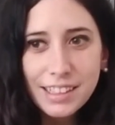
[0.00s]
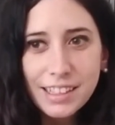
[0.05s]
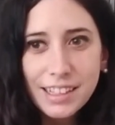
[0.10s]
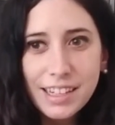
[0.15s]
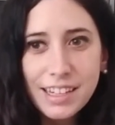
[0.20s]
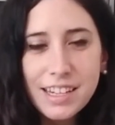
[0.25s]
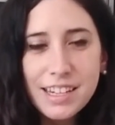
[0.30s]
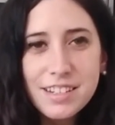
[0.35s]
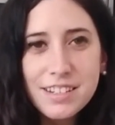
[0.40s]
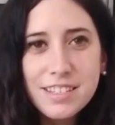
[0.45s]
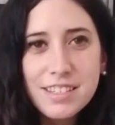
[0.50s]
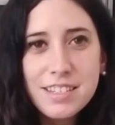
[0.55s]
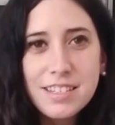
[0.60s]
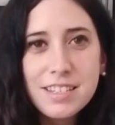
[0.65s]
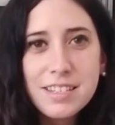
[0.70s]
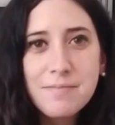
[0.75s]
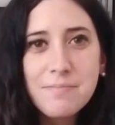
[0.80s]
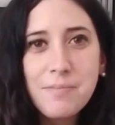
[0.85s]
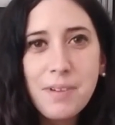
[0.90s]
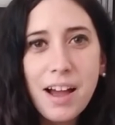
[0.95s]
And he
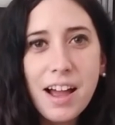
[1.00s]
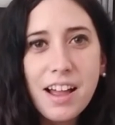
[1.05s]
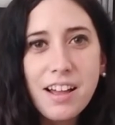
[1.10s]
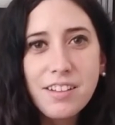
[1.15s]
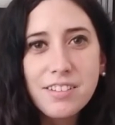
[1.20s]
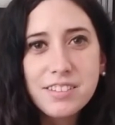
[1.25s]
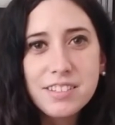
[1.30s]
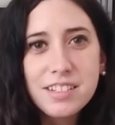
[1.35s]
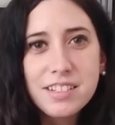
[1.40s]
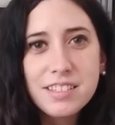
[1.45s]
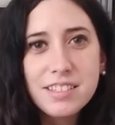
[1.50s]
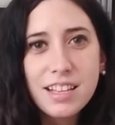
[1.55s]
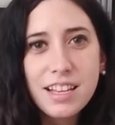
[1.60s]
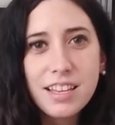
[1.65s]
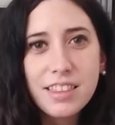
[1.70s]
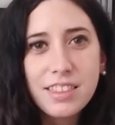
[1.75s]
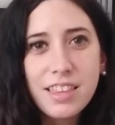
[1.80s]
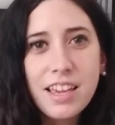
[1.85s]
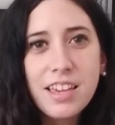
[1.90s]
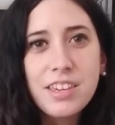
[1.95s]
just smiles and is
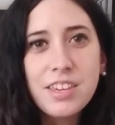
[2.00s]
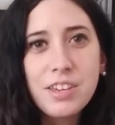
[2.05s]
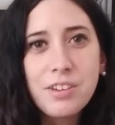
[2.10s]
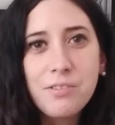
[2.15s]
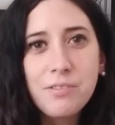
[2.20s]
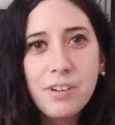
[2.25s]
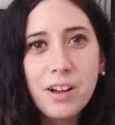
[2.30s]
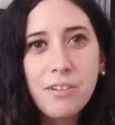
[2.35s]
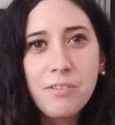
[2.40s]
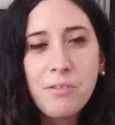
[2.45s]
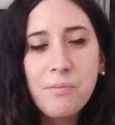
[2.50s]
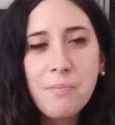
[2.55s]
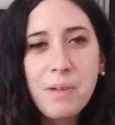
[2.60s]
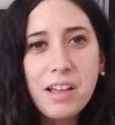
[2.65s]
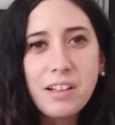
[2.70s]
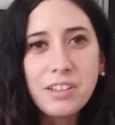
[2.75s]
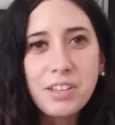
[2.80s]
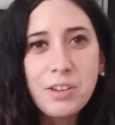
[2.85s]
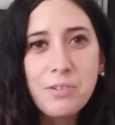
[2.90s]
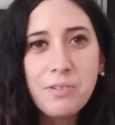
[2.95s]
like, thank you, I will
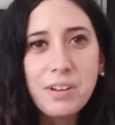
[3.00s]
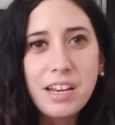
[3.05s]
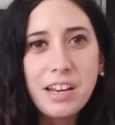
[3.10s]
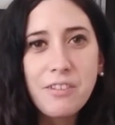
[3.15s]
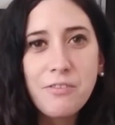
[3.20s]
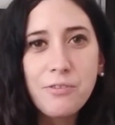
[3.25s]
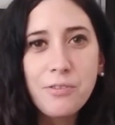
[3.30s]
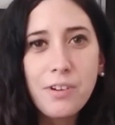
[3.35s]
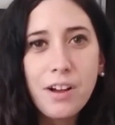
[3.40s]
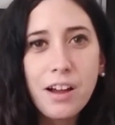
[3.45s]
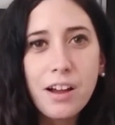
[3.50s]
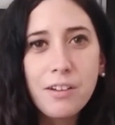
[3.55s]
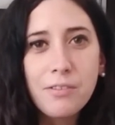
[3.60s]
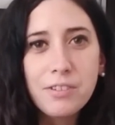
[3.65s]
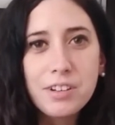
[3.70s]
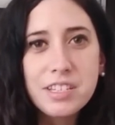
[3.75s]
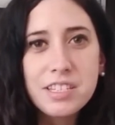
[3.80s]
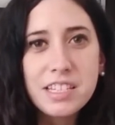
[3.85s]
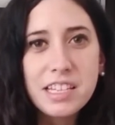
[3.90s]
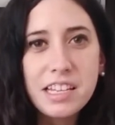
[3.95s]
mail you an
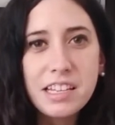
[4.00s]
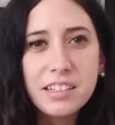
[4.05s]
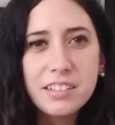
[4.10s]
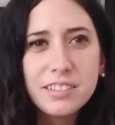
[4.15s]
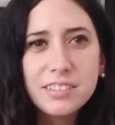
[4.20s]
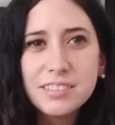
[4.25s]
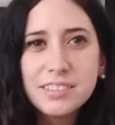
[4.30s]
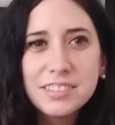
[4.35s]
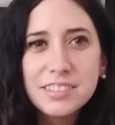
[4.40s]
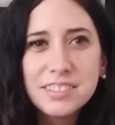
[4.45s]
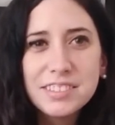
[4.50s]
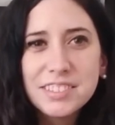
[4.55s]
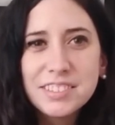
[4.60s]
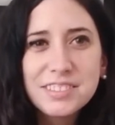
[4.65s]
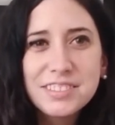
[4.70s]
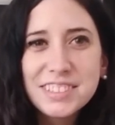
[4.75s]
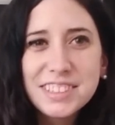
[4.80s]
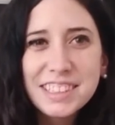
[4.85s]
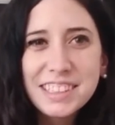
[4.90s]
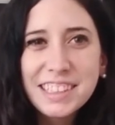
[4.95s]
receipt. So
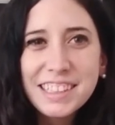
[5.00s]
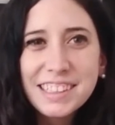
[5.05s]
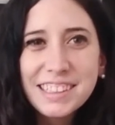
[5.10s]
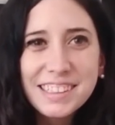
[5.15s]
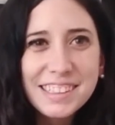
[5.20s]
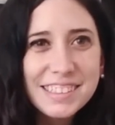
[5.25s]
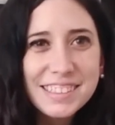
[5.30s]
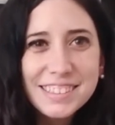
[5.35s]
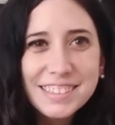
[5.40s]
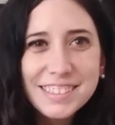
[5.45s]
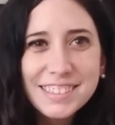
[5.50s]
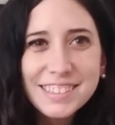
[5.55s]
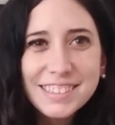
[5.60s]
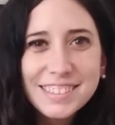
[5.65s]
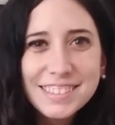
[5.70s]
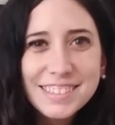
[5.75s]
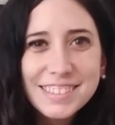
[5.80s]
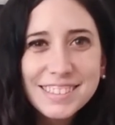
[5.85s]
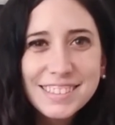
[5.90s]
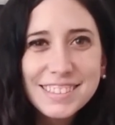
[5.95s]
it
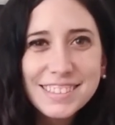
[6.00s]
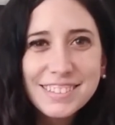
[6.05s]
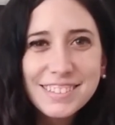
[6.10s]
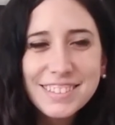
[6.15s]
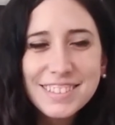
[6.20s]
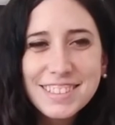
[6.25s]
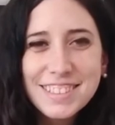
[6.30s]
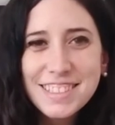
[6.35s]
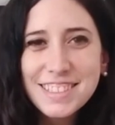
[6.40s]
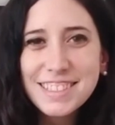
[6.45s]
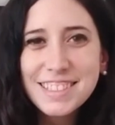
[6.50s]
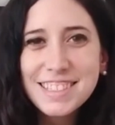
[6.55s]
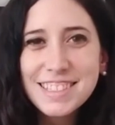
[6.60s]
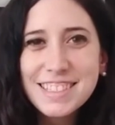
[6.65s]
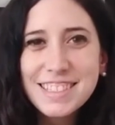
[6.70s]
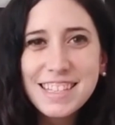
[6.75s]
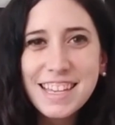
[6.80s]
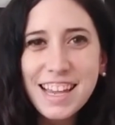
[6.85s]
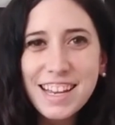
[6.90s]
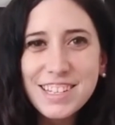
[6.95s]
was just the
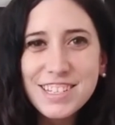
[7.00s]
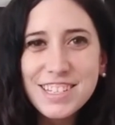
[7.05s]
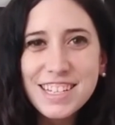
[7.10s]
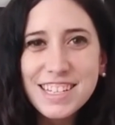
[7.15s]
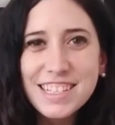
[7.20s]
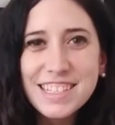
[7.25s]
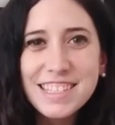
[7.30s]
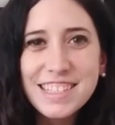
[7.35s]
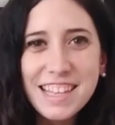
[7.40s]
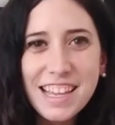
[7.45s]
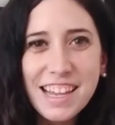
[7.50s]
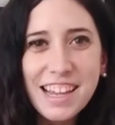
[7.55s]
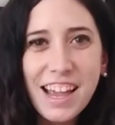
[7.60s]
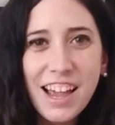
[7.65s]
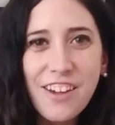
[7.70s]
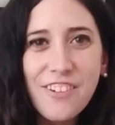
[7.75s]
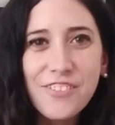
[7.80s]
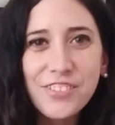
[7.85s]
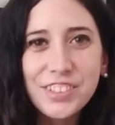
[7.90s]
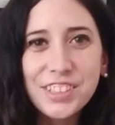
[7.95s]
sketchiest thing
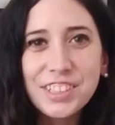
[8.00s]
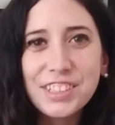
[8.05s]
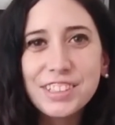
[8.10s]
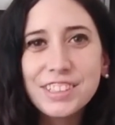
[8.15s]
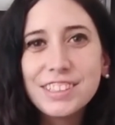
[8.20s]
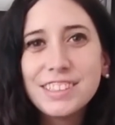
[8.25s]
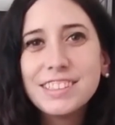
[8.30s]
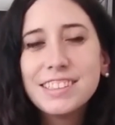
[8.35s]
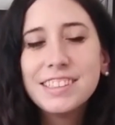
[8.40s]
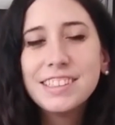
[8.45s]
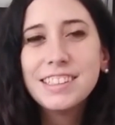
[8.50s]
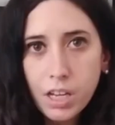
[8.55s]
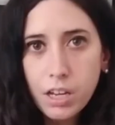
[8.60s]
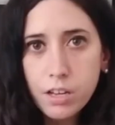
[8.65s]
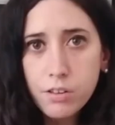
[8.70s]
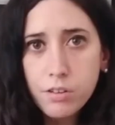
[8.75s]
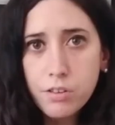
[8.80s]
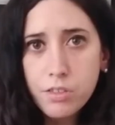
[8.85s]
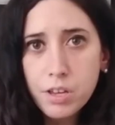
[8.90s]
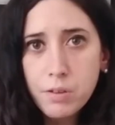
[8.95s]
ever.
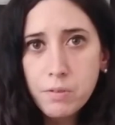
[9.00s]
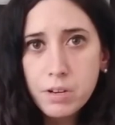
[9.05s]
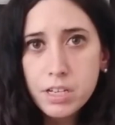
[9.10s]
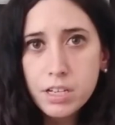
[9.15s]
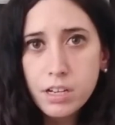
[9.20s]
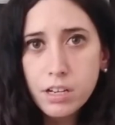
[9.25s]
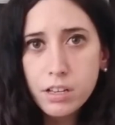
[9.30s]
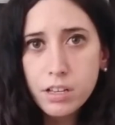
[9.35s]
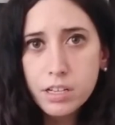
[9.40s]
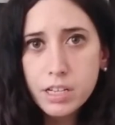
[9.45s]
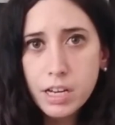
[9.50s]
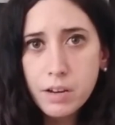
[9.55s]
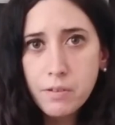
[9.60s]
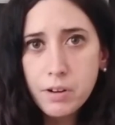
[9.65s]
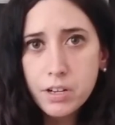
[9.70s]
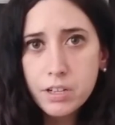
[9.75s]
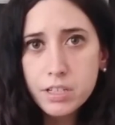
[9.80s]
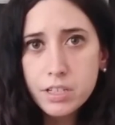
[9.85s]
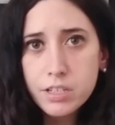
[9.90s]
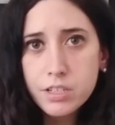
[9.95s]
Another thing we did on the day we
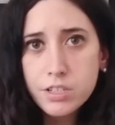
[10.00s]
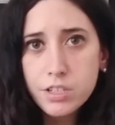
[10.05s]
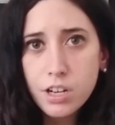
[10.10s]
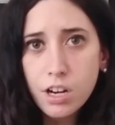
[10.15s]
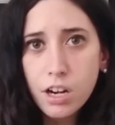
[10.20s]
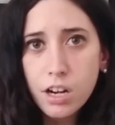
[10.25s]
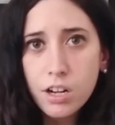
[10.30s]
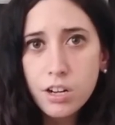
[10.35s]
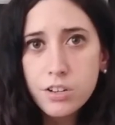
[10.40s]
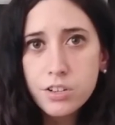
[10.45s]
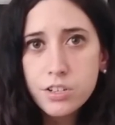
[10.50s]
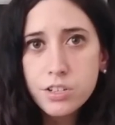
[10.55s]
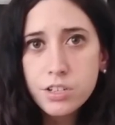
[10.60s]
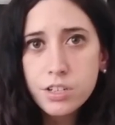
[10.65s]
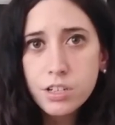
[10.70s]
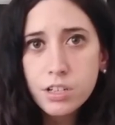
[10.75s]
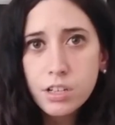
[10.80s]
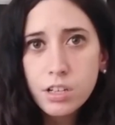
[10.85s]
were discharged,